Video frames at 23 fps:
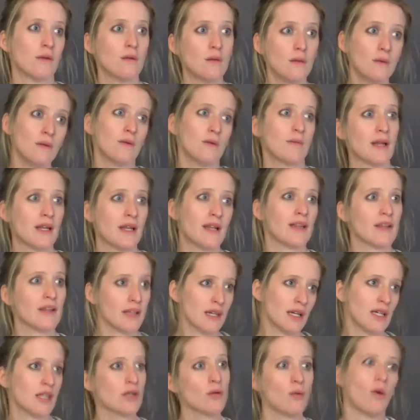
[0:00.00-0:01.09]
Oh, better than
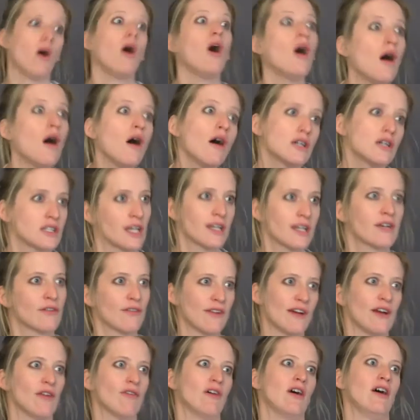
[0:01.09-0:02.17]
thinking you are, Che
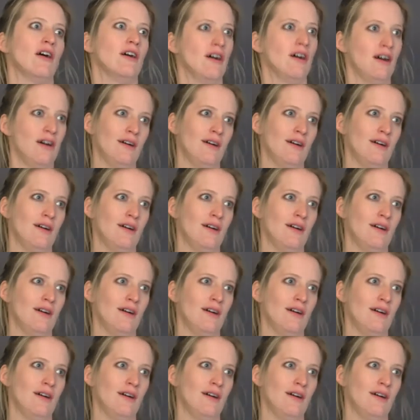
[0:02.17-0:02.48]
Guevara.